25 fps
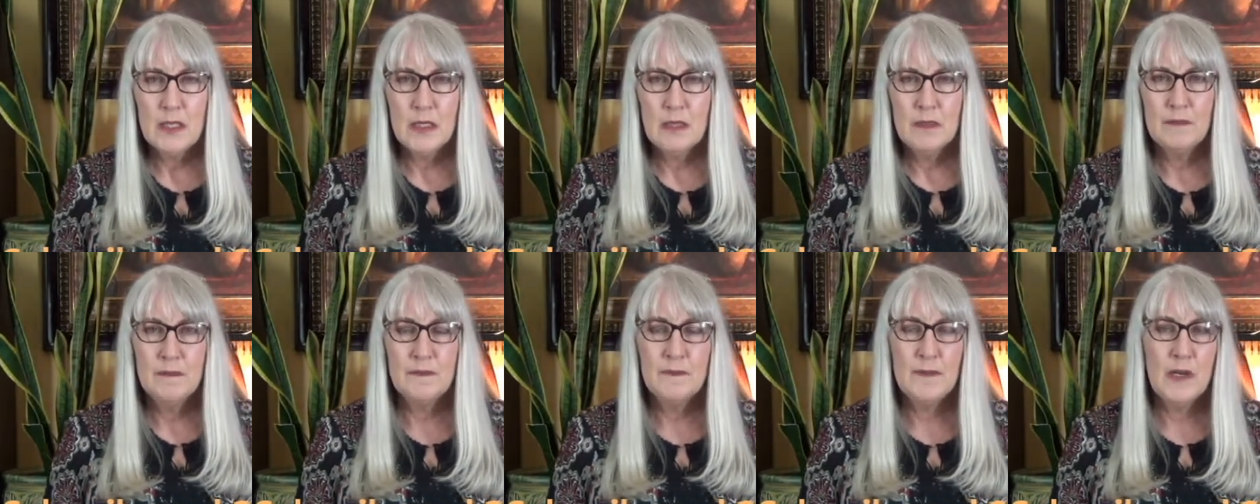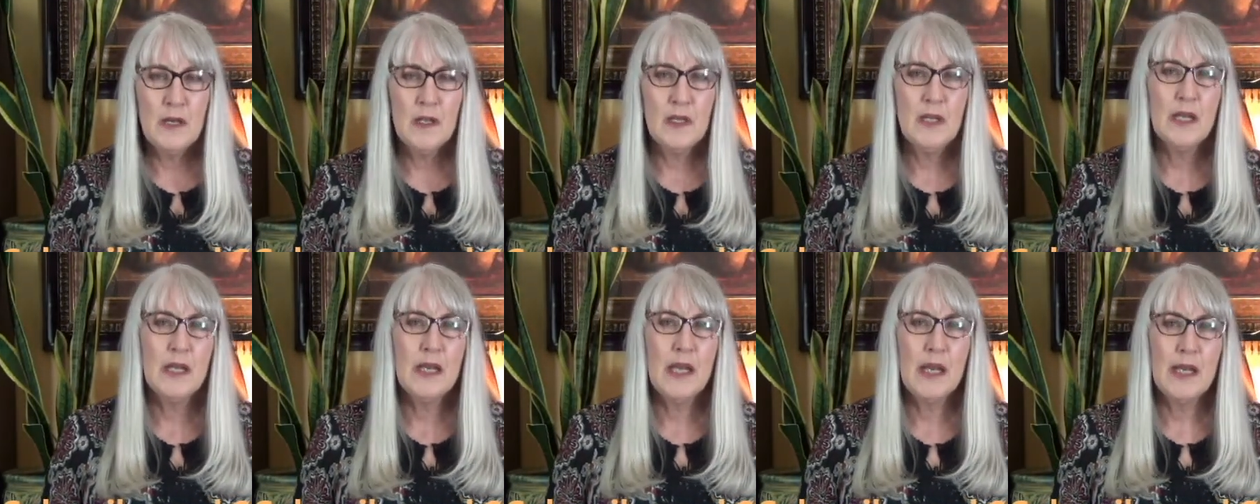felt
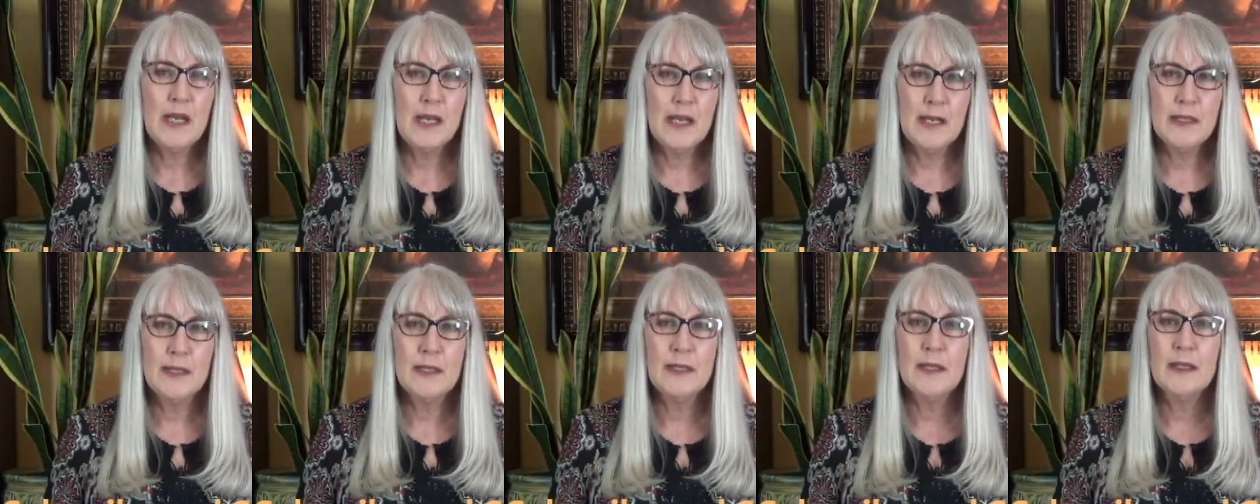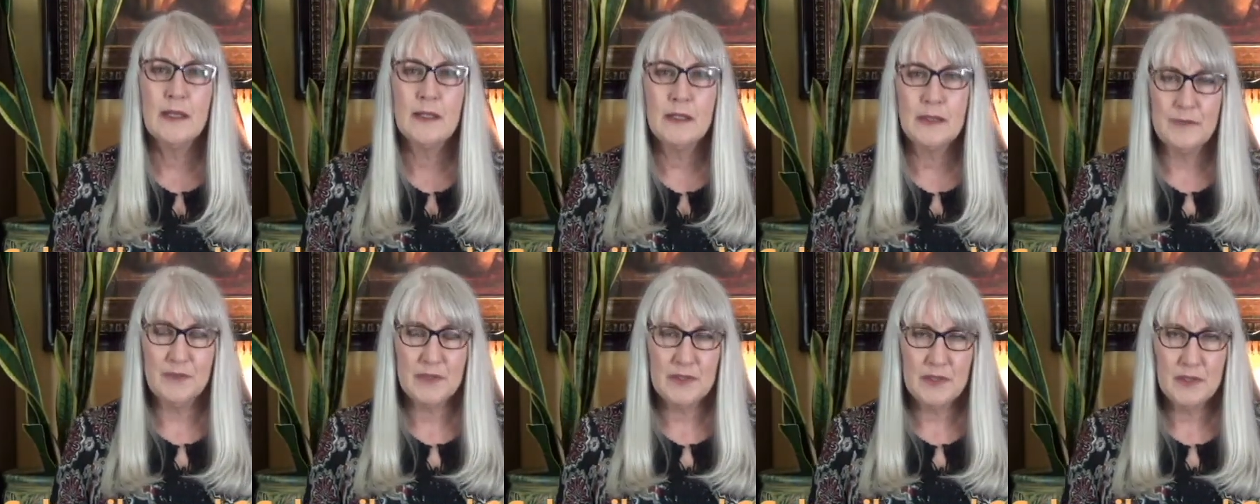like I had an
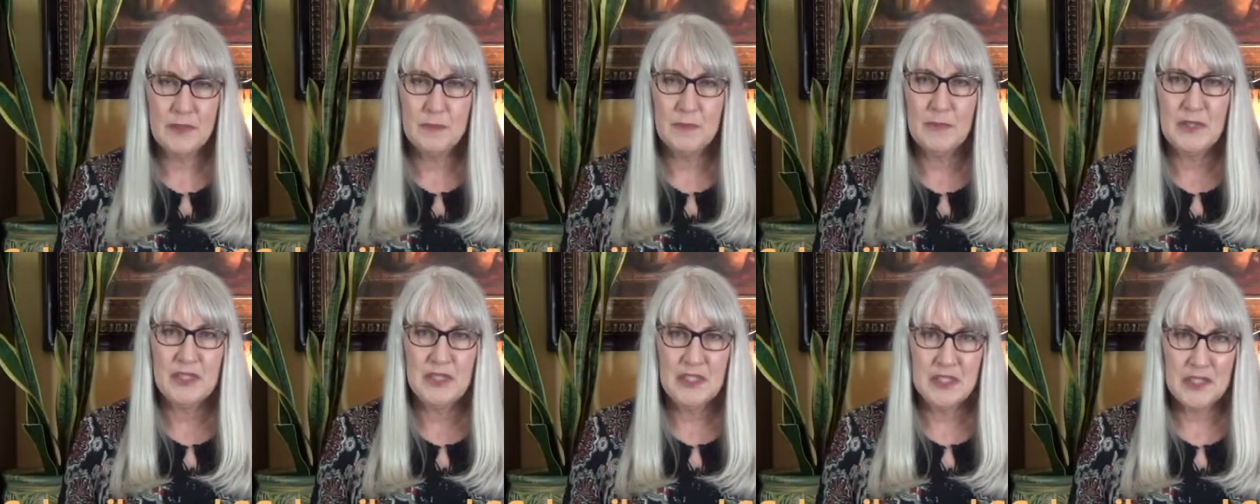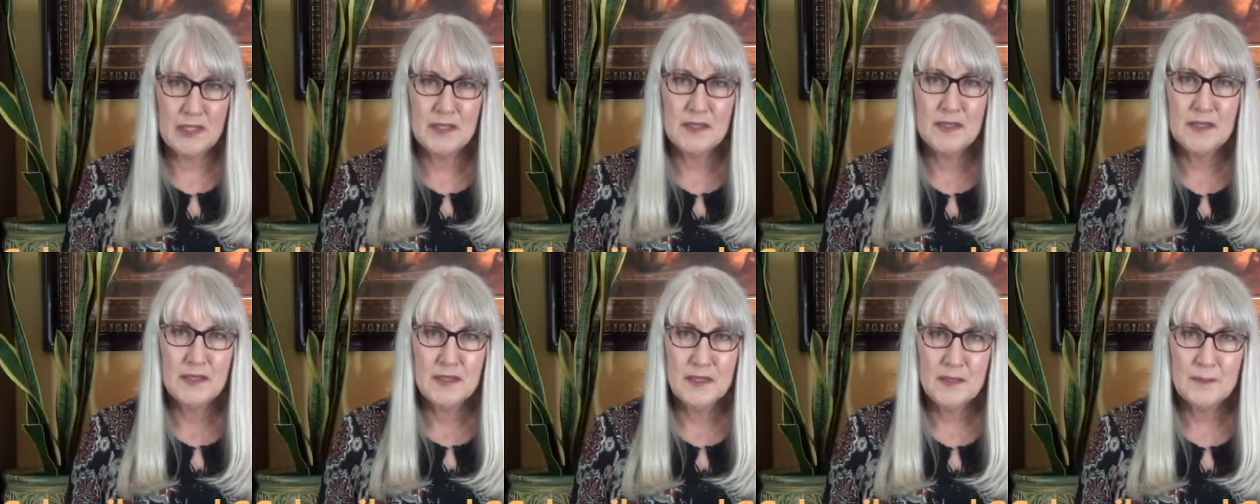elephant on my
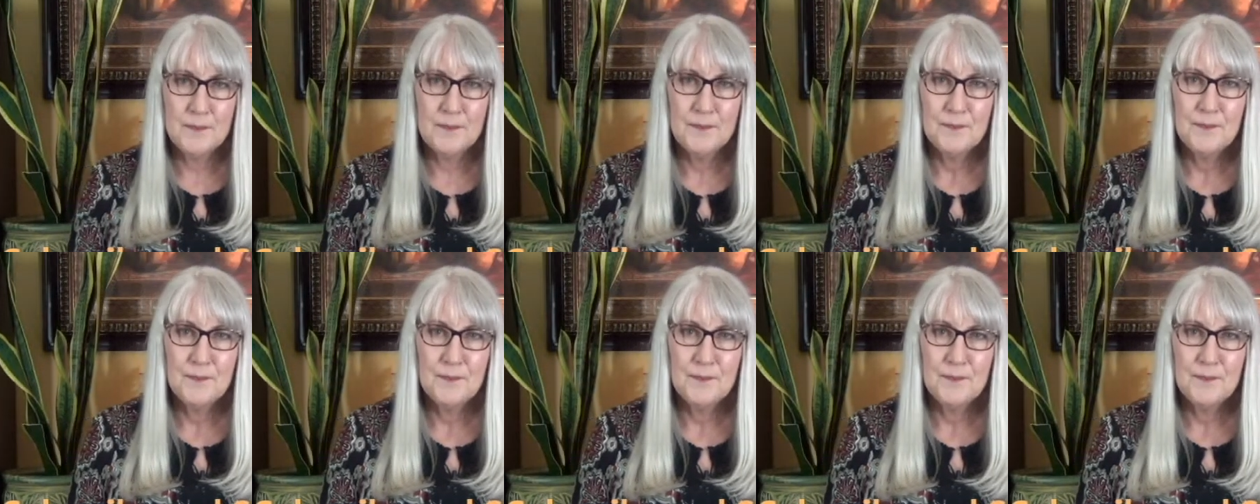chest.